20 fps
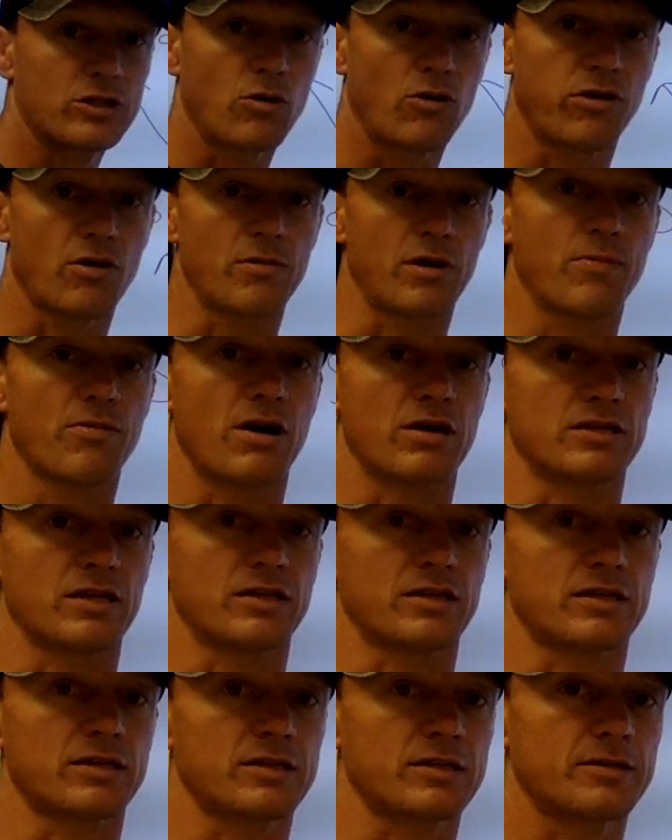exothermic
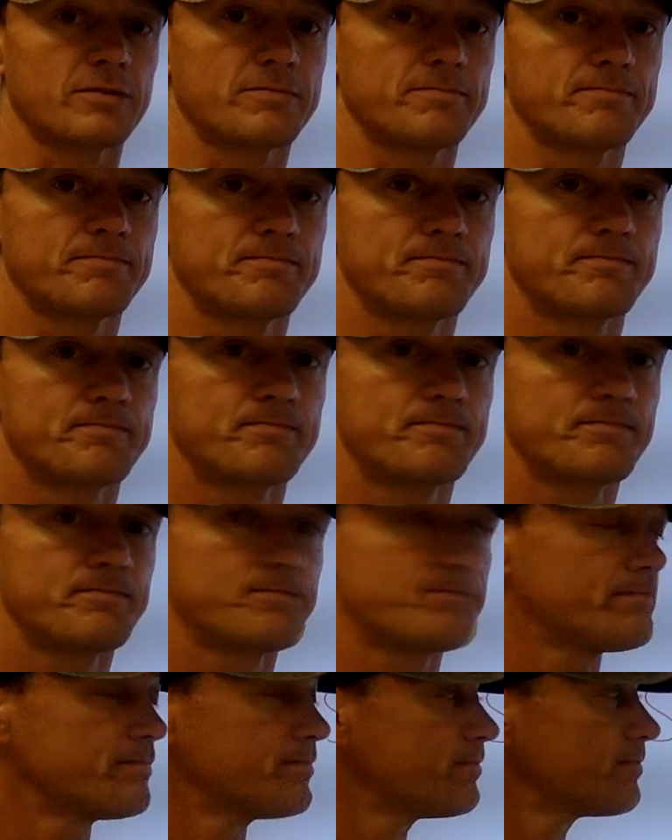processes.
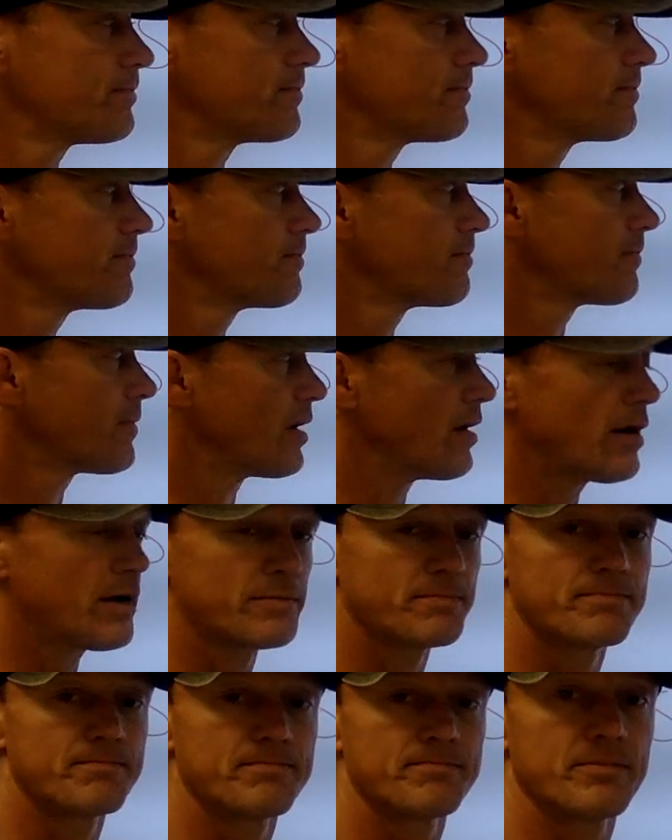All
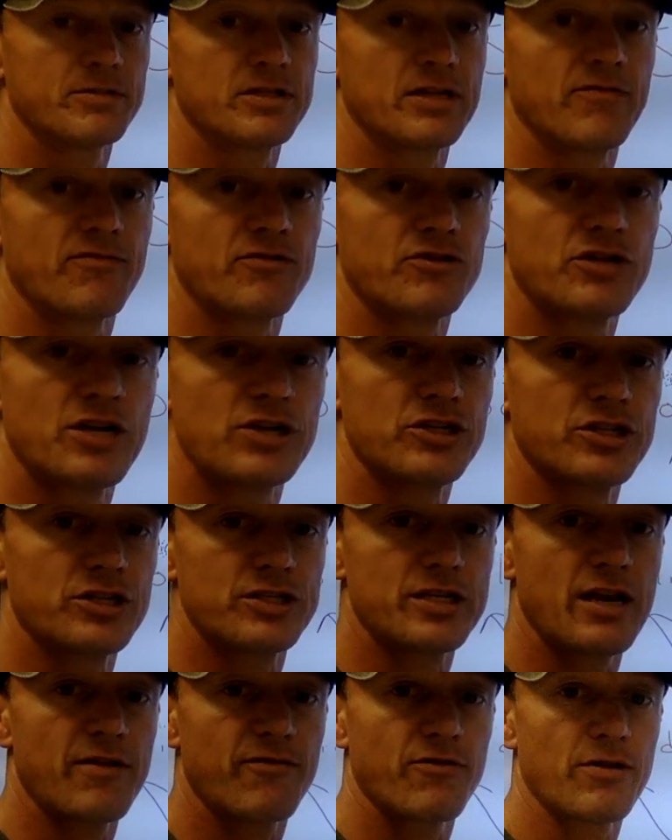right. Tip for changes
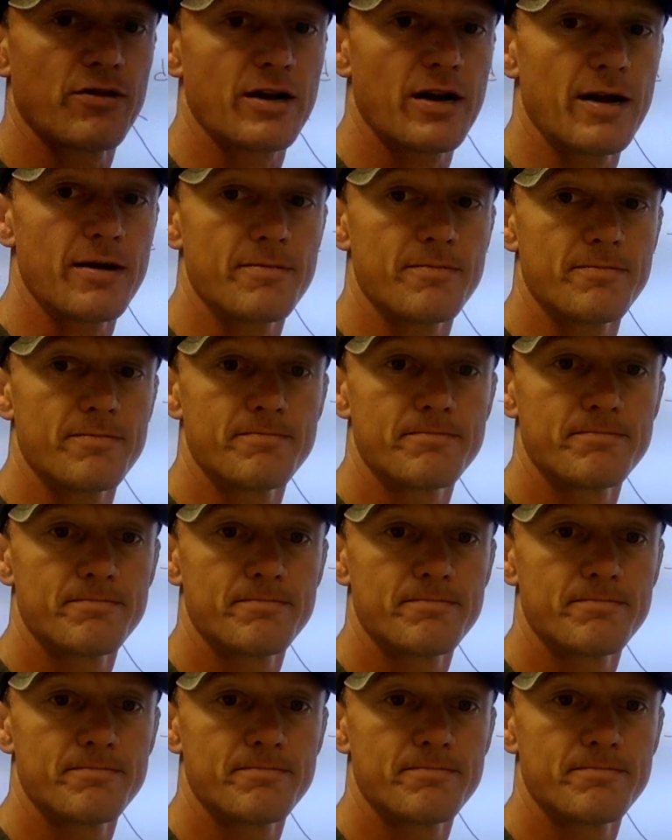of state for today.